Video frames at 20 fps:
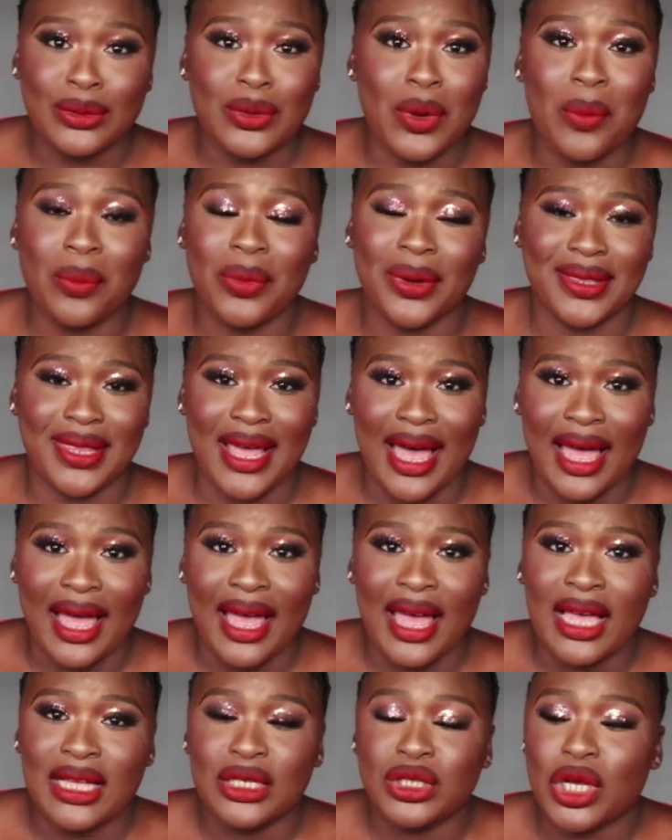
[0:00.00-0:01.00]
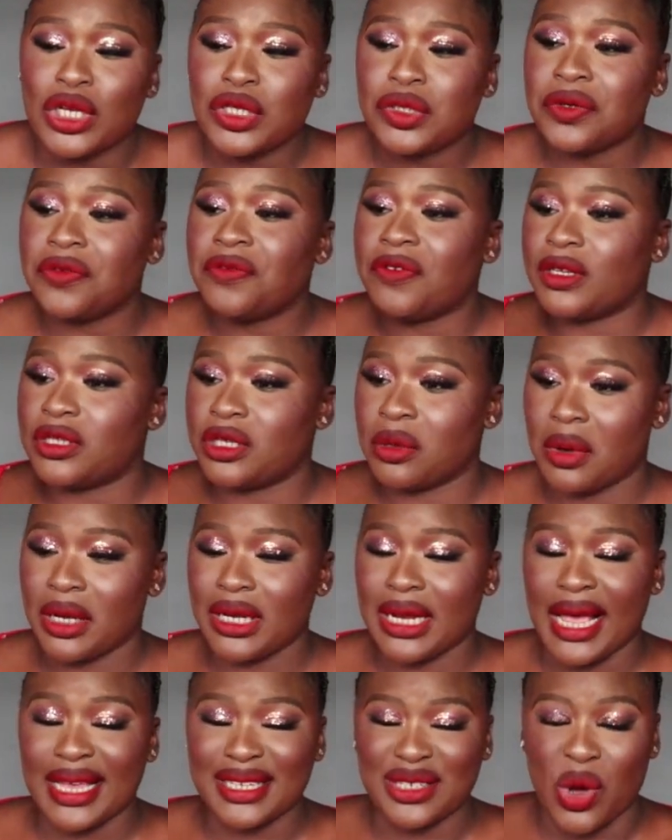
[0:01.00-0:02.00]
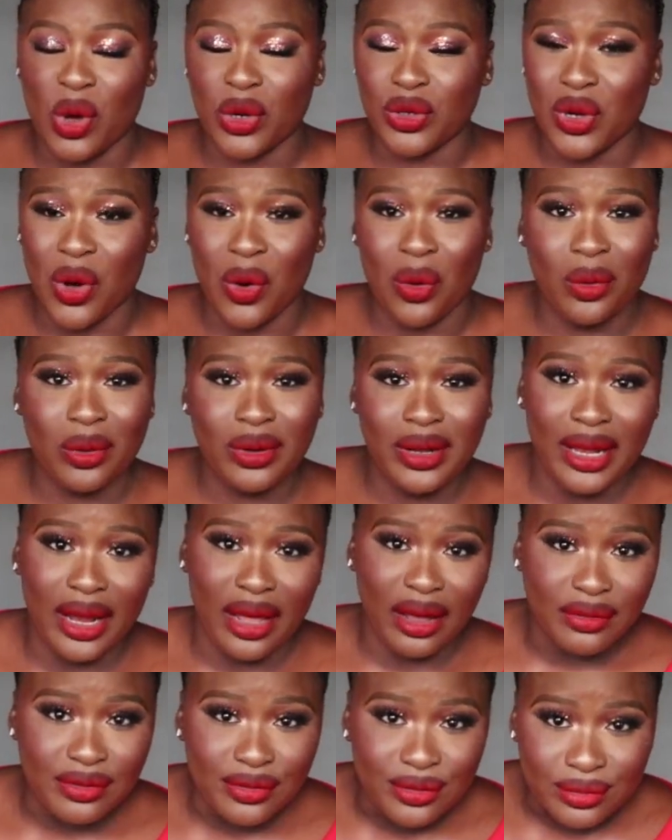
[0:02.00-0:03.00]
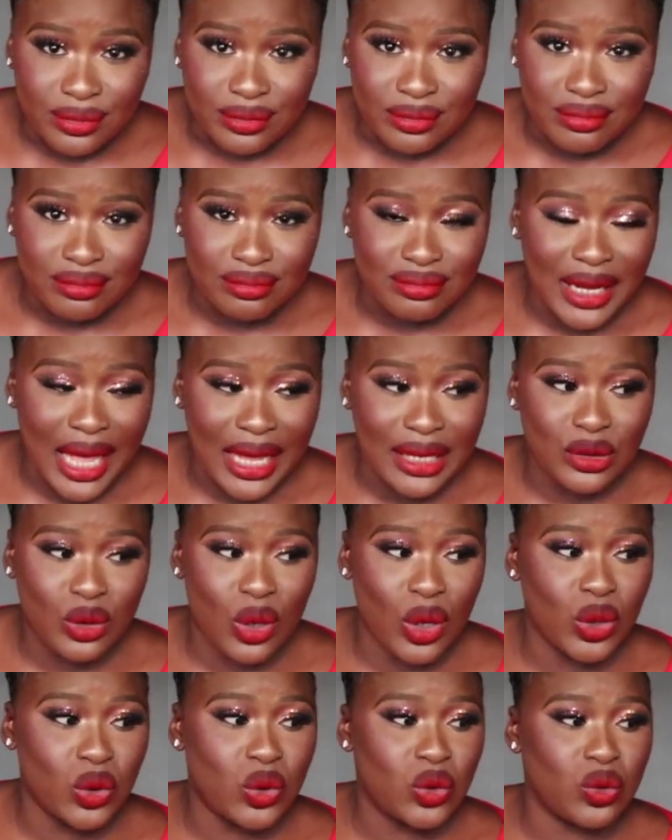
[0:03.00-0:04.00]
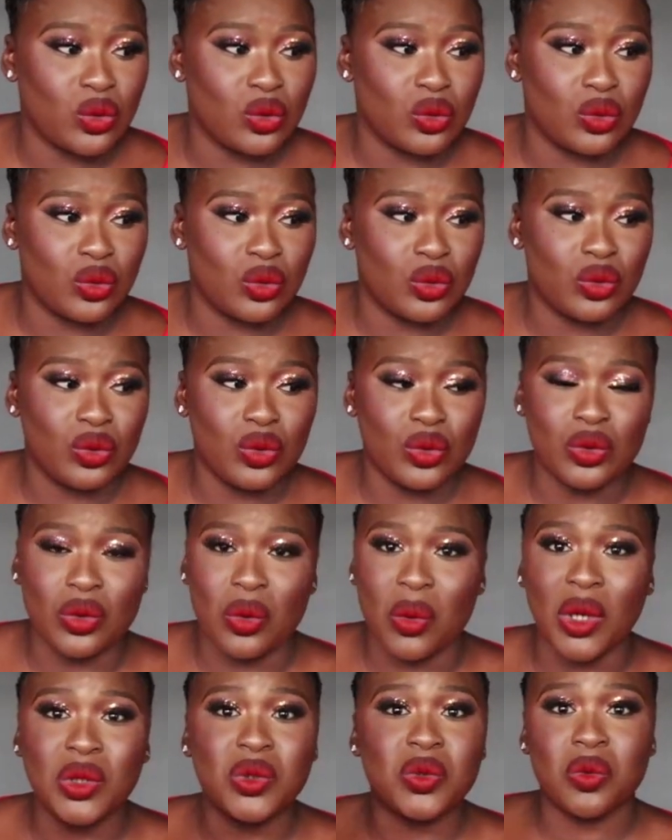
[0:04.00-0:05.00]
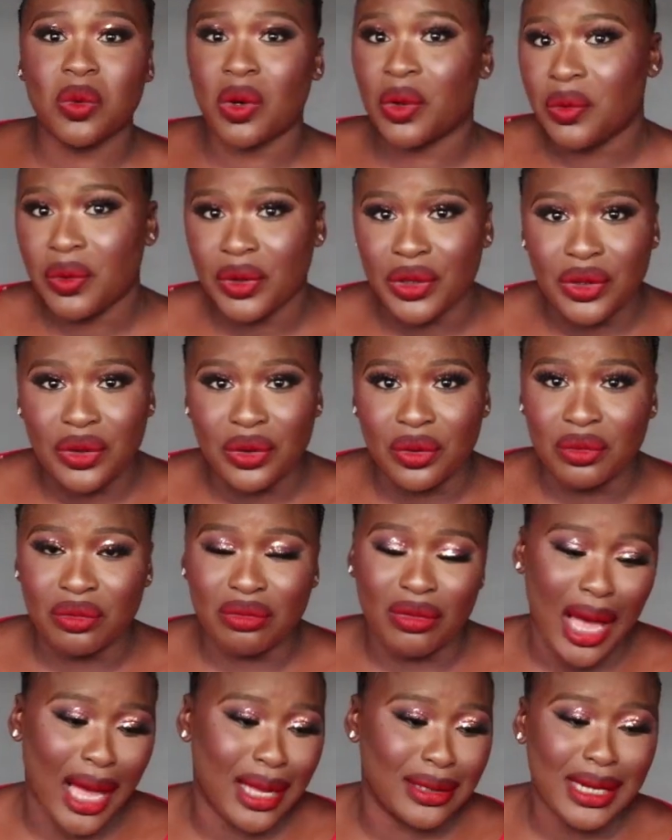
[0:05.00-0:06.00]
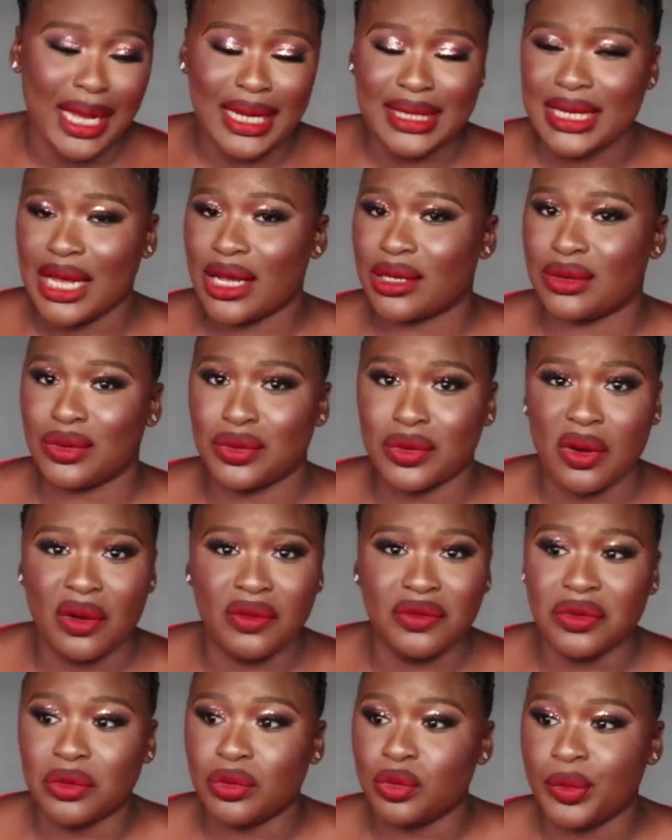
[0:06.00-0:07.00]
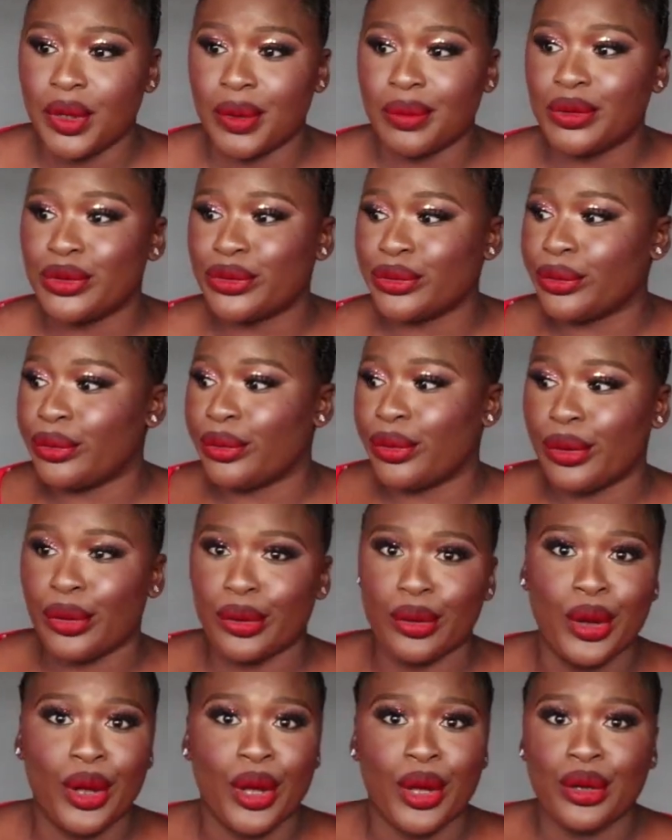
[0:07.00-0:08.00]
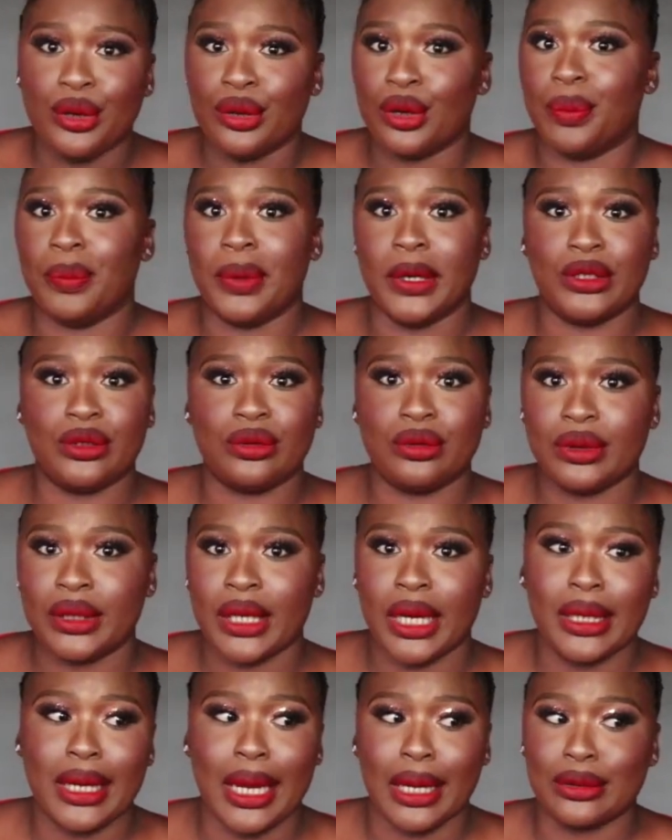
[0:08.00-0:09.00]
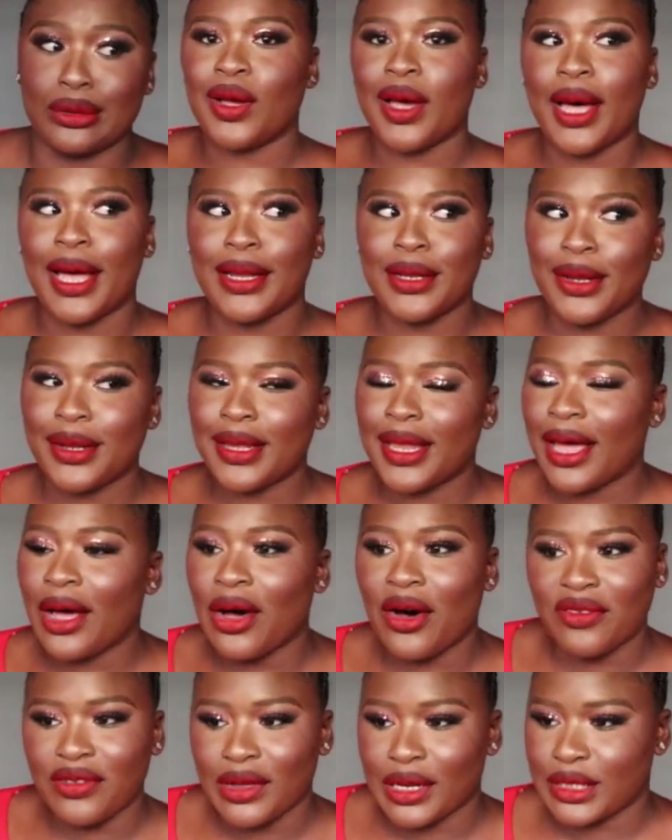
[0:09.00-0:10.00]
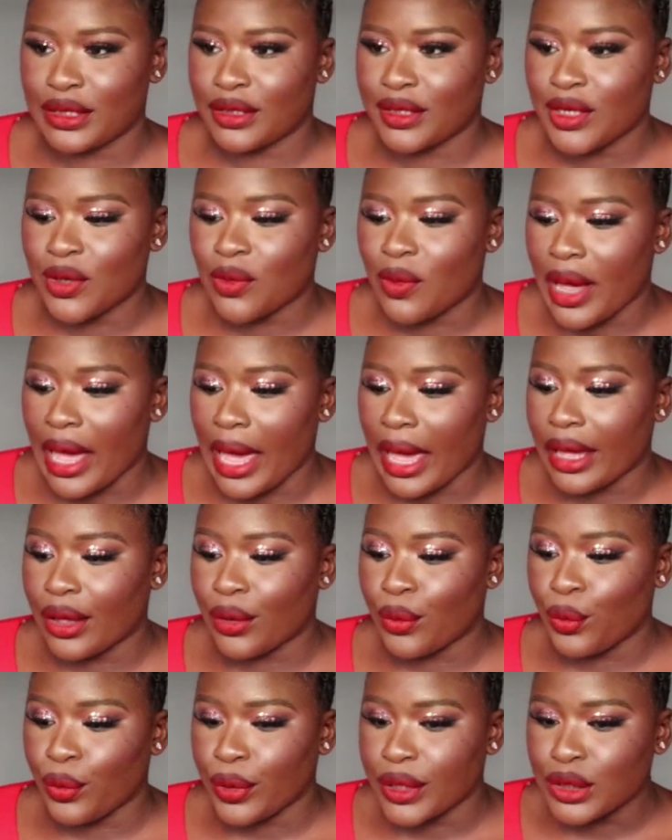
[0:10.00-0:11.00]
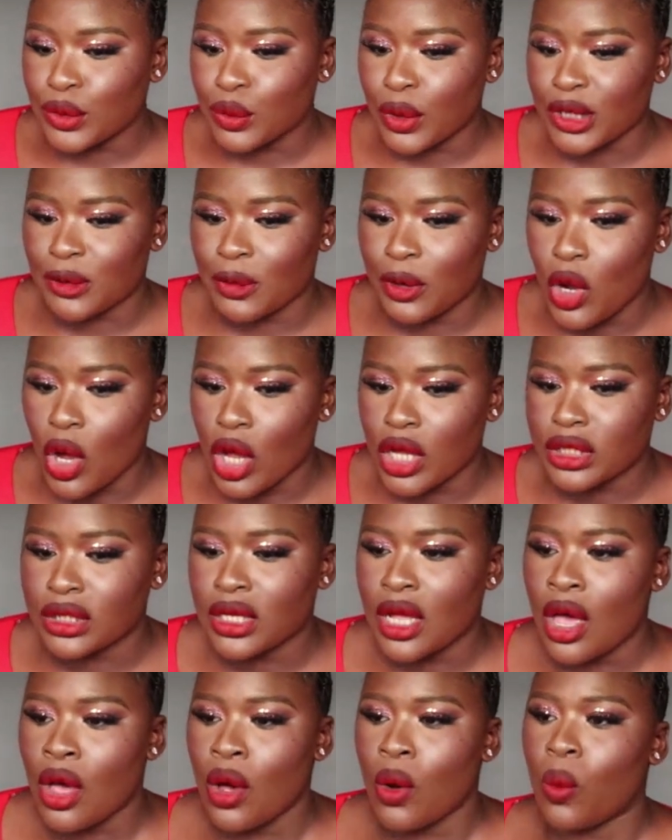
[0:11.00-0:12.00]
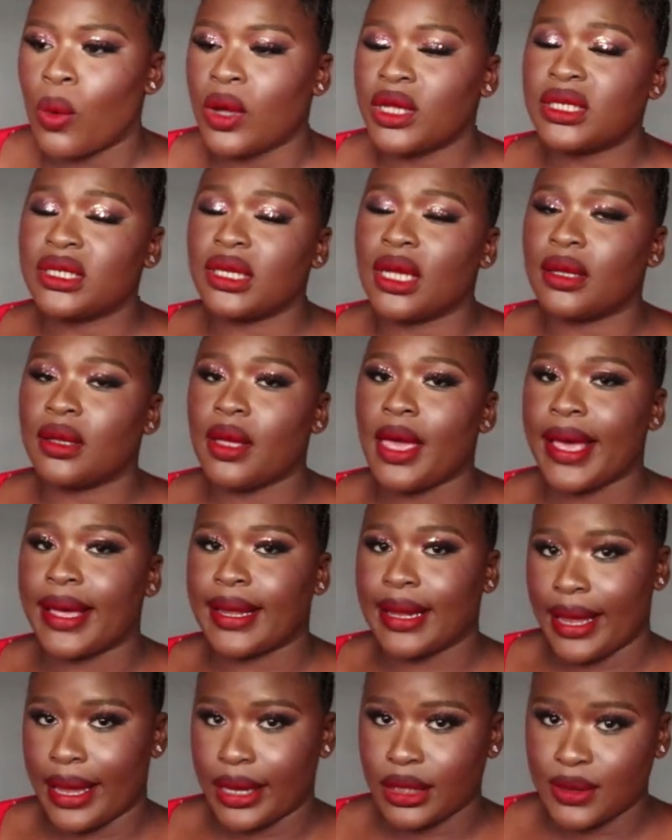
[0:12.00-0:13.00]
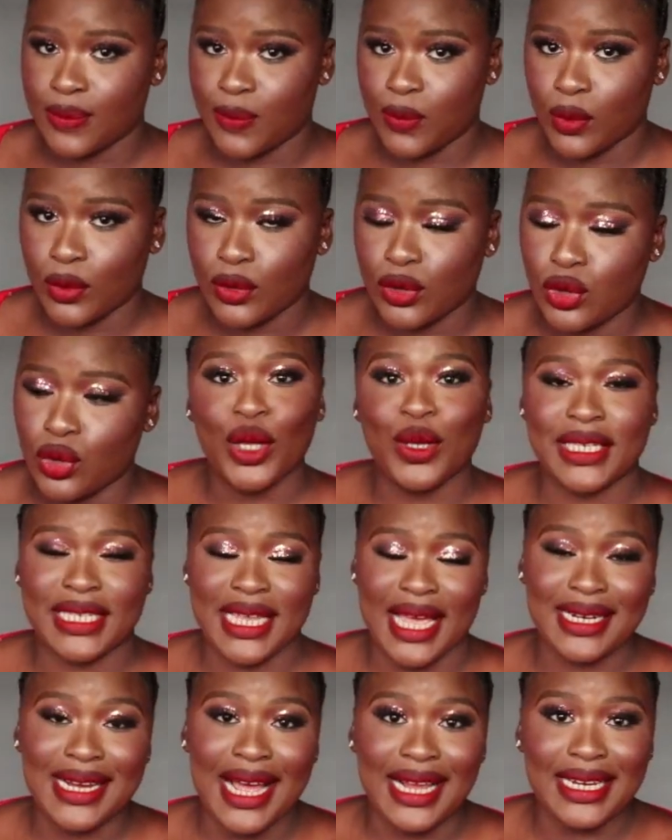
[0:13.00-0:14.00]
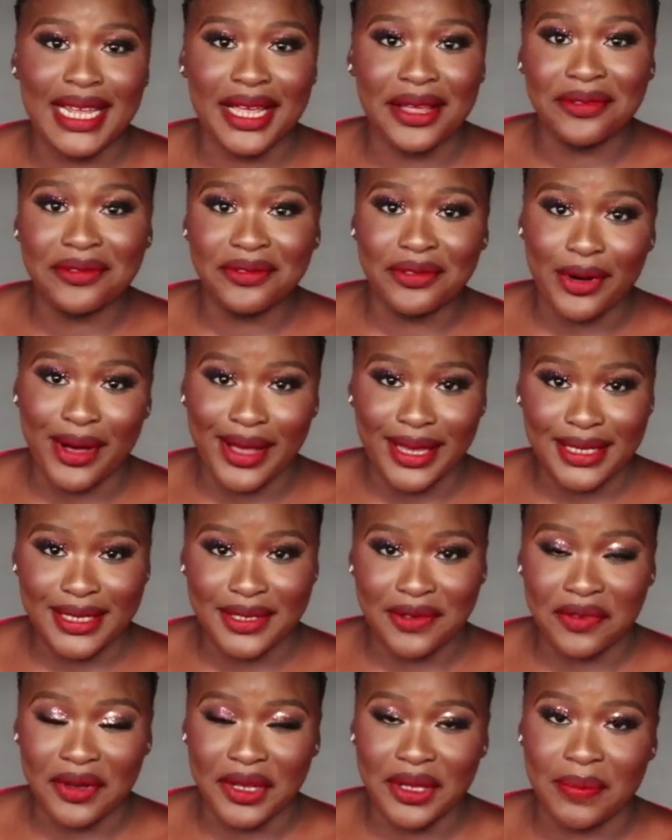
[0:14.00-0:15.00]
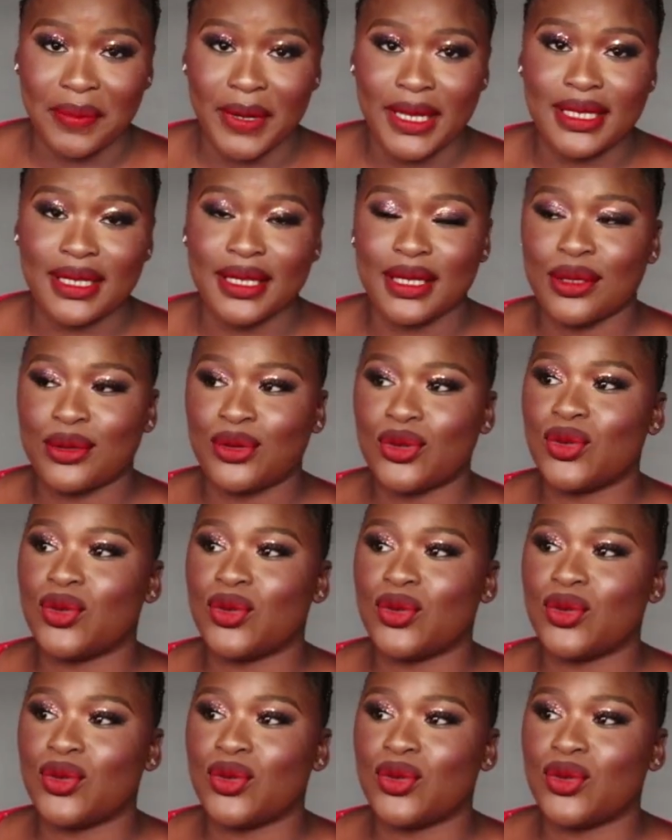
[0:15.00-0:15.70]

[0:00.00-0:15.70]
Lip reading: don't bother. Just look for someone that is on your own level, that is going to, you know, want to work with you, and that's how the two of you will be able to grow your page together. So another obvious reason why I quit was because once a client books, you send an invoice for the person